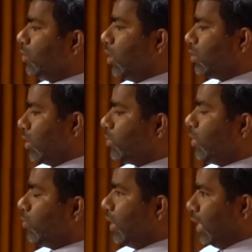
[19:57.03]
got
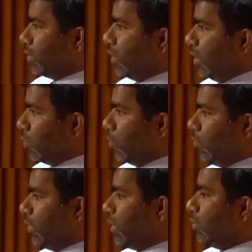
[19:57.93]
subsequent ICD
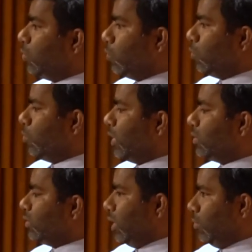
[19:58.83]
code within 2
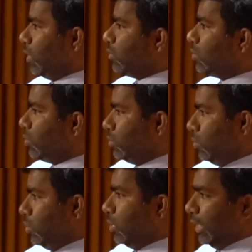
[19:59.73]
months, 3 months,
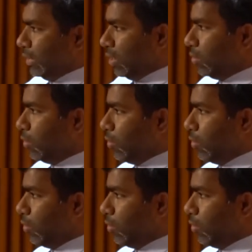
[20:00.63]
like that.